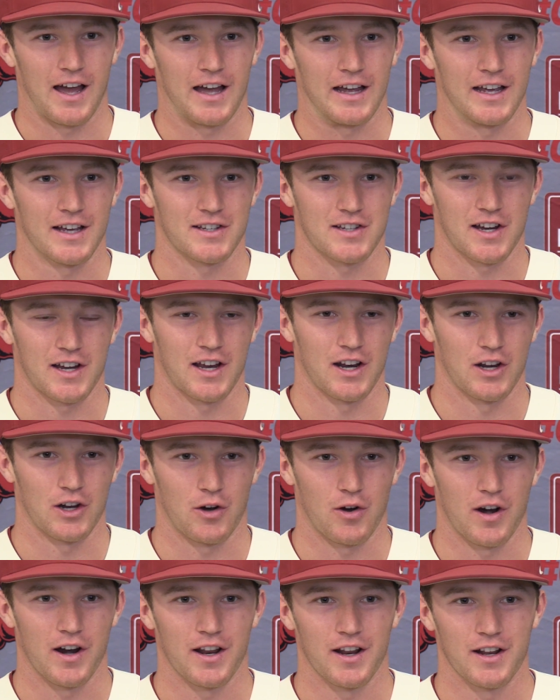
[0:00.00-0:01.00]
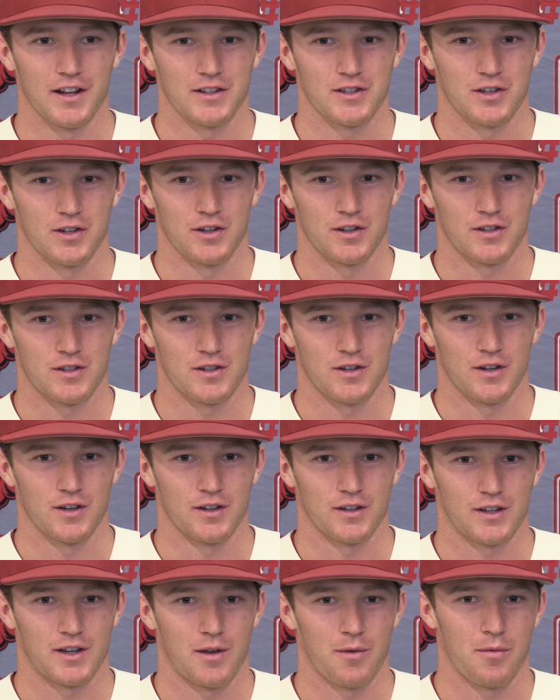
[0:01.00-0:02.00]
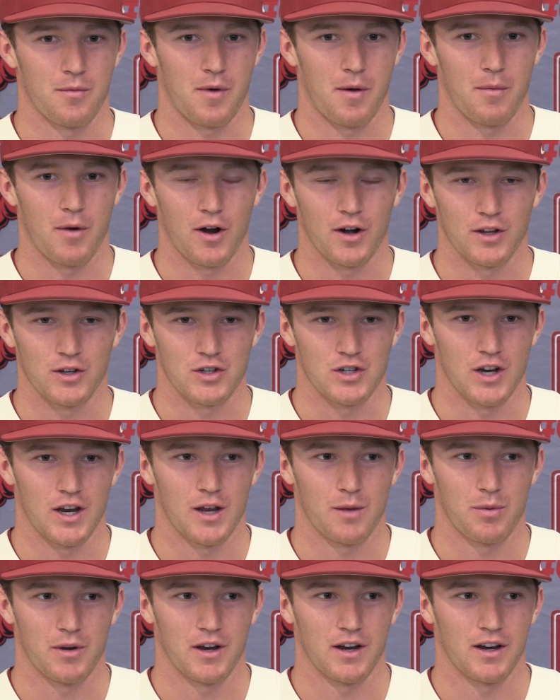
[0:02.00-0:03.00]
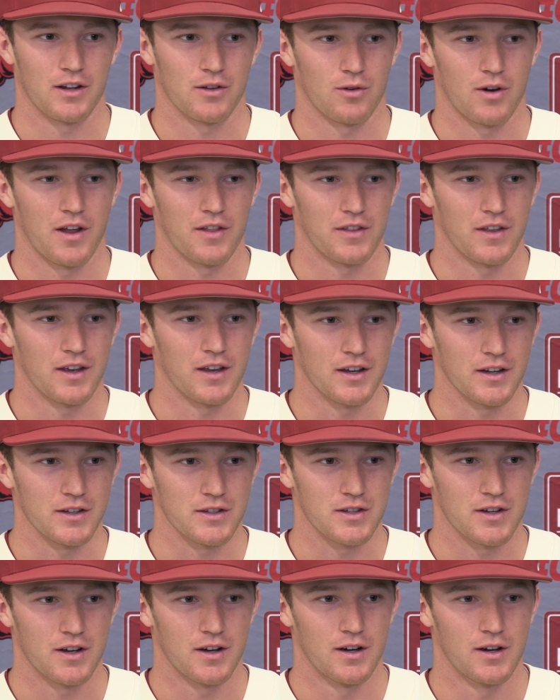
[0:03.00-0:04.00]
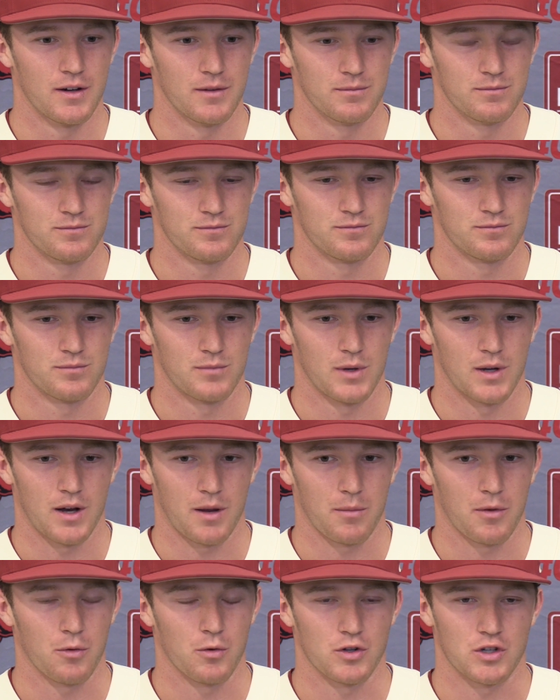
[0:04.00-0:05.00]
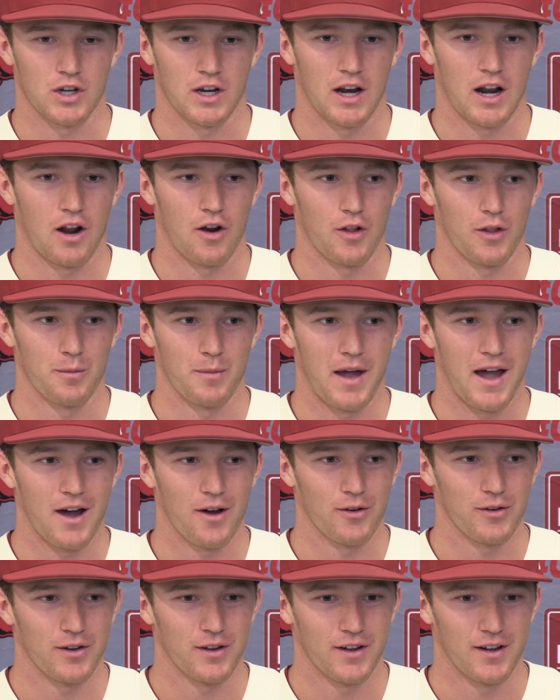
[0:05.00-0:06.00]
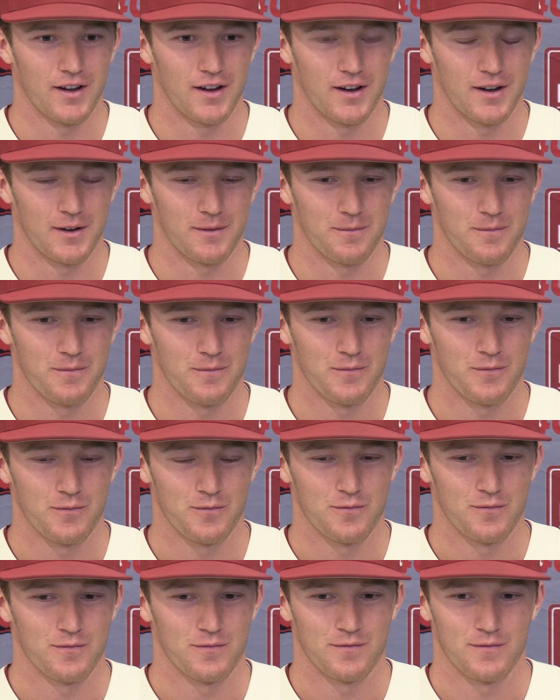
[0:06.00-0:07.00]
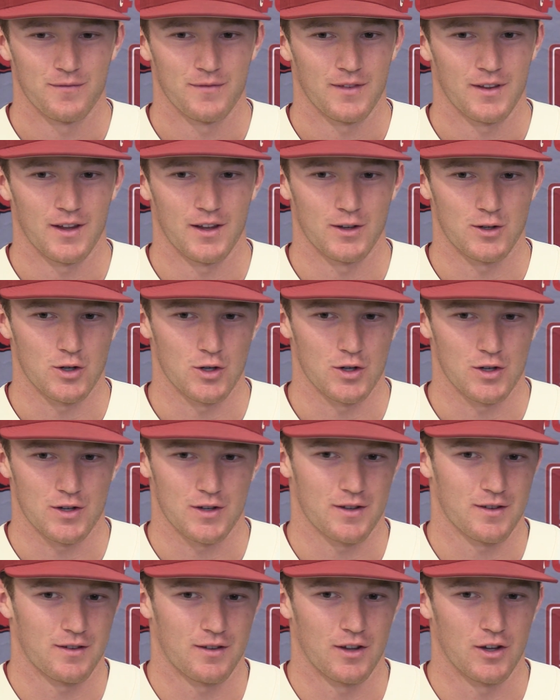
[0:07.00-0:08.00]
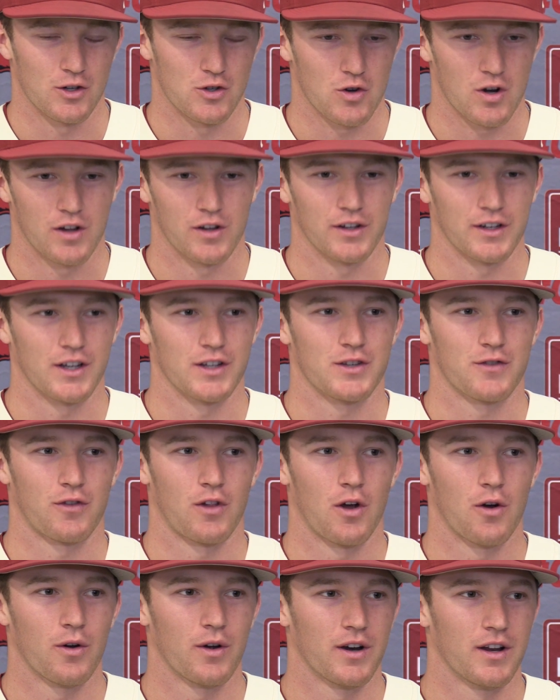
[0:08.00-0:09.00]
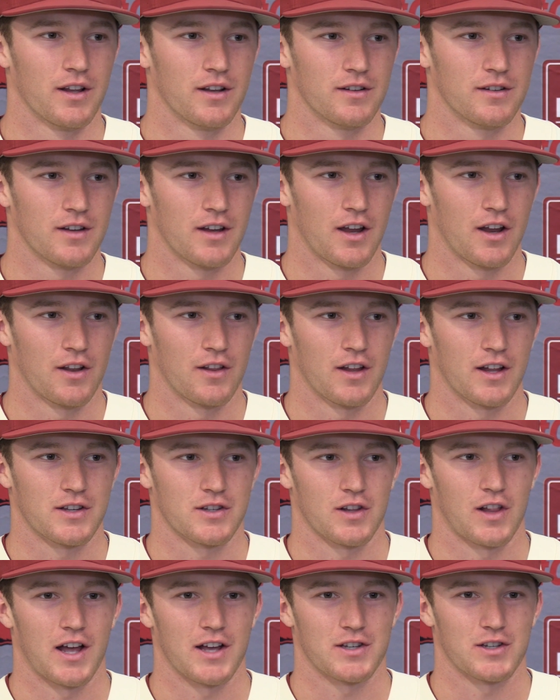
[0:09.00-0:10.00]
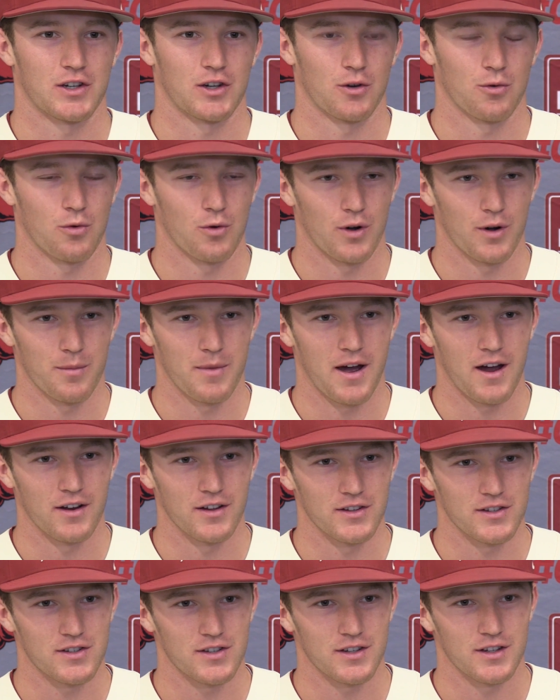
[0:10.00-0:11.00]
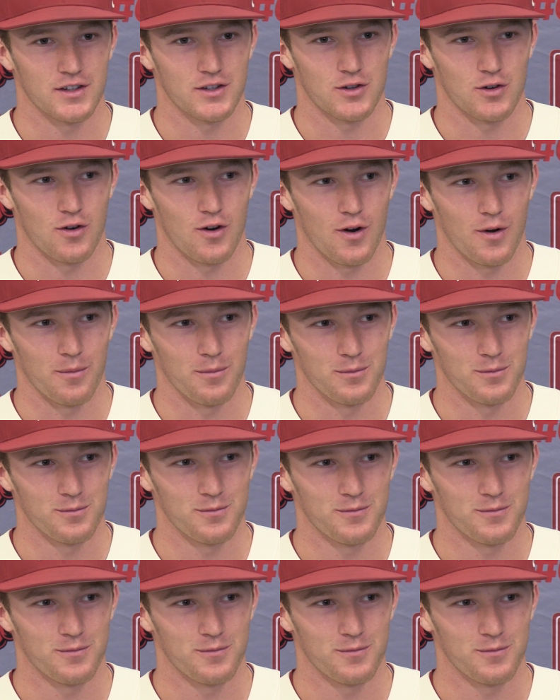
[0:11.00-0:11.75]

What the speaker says: guess I can accredit it to keeping my body in shape and eating the right things. But, I mean, once you get out on the mound, it just, the adrenaline gets flowing, and that's the last thing you're worried about is your arm.